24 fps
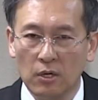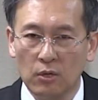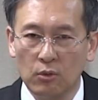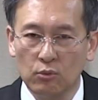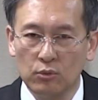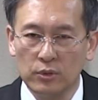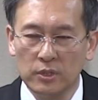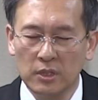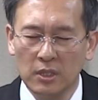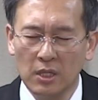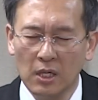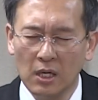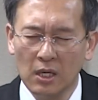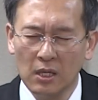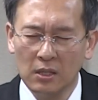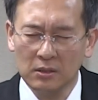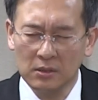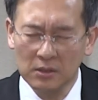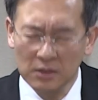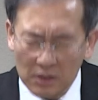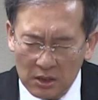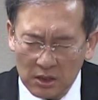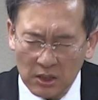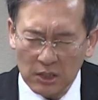And
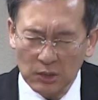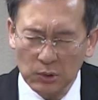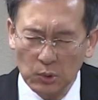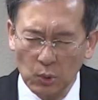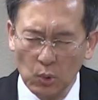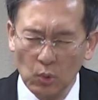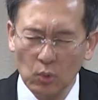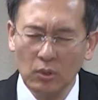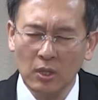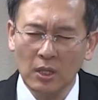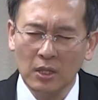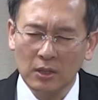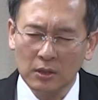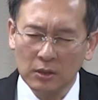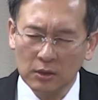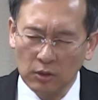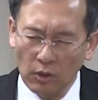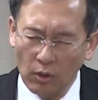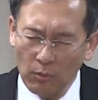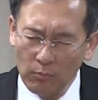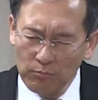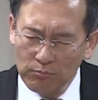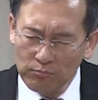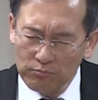sometimes he
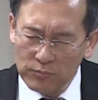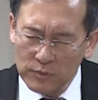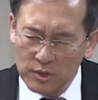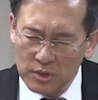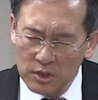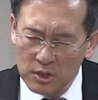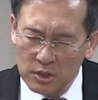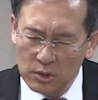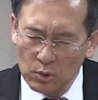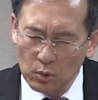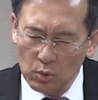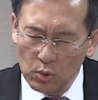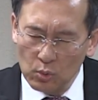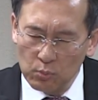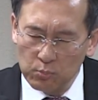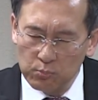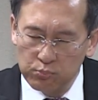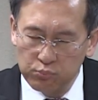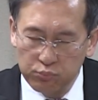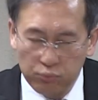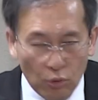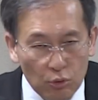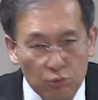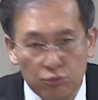pours it out
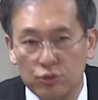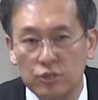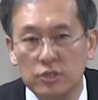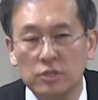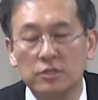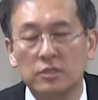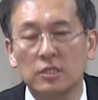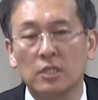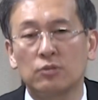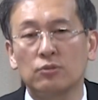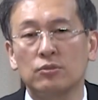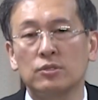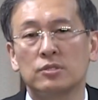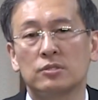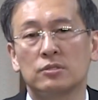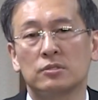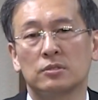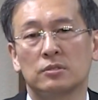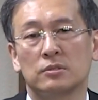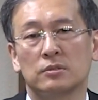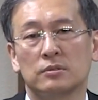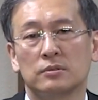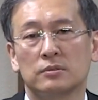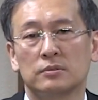like showers
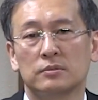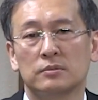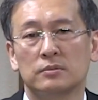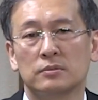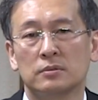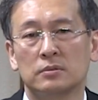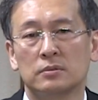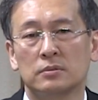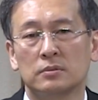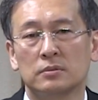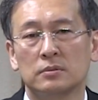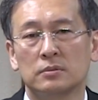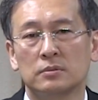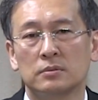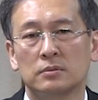of rain.